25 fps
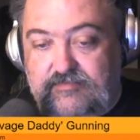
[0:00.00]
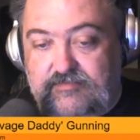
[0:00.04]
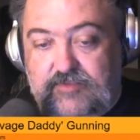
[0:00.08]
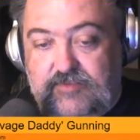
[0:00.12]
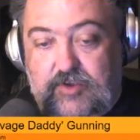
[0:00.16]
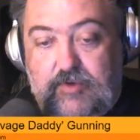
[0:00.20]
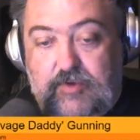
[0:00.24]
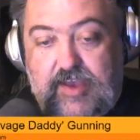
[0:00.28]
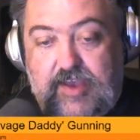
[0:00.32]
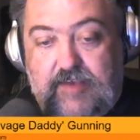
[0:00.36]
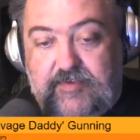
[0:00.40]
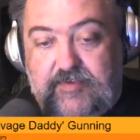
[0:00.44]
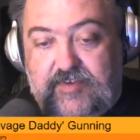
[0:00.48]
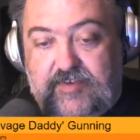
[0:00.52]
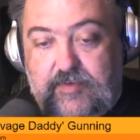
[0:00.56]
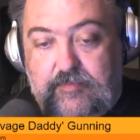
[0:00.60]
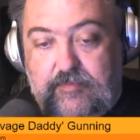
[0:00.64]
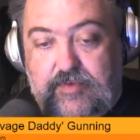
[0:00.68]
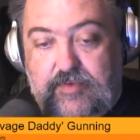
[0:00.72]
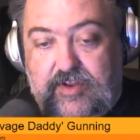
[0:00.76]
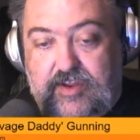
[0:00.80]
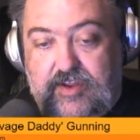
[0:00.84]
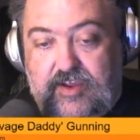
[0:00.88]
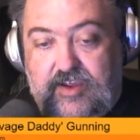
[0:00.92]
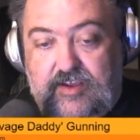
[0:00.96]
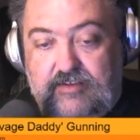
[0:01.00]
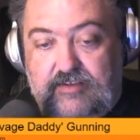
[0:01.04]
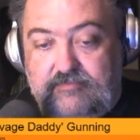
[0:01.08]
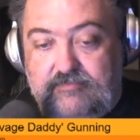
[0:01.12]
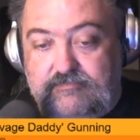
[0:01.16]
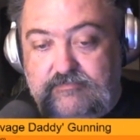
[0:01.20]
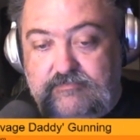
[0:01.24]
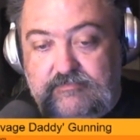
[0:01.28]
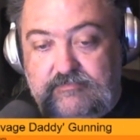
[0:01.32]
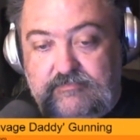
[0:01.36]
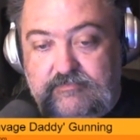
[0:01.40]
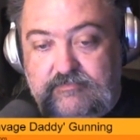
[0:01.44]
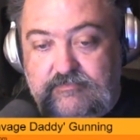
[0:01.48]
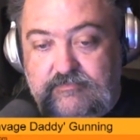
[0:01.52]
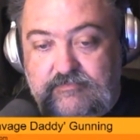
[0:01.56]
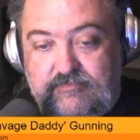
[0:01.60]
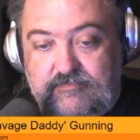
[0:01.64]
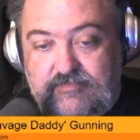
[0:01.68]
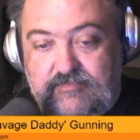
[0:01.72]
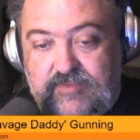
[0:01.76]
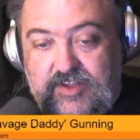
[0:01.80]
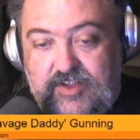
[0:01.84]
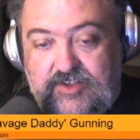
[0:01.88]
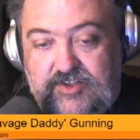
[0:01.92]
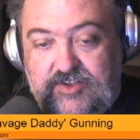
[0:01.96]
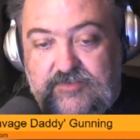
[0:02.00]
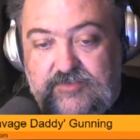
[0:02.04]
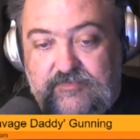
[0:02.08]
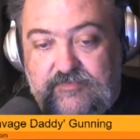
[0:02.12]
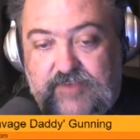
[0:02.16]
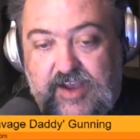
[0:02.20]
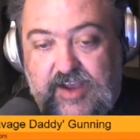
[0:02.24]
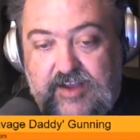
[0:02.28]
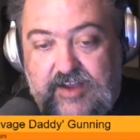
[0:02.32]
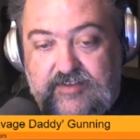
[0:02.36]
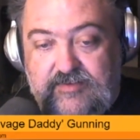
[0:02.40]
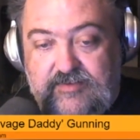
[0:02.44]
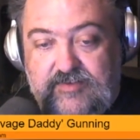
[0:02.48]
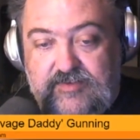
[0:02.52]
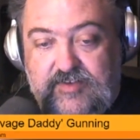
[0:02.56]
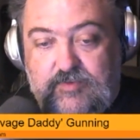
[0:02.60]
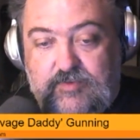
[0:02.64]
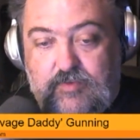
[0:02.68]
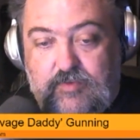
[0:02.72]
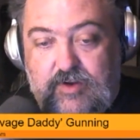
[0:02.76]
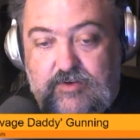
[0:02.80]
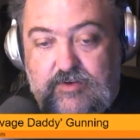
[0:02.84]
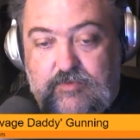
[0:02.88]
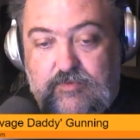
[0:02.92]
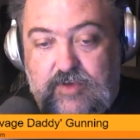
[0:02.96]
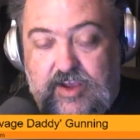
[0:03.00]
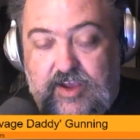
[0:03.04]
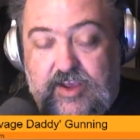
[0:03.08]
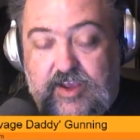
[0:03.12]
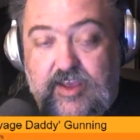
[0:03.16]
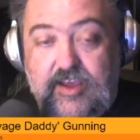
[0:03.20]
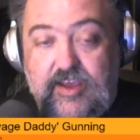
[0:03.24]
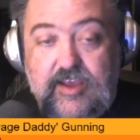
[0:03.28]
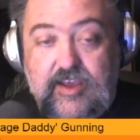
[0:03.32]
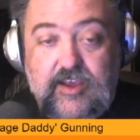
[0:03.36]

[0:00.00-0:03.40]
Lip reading: you have somebody that you've gotten squared away.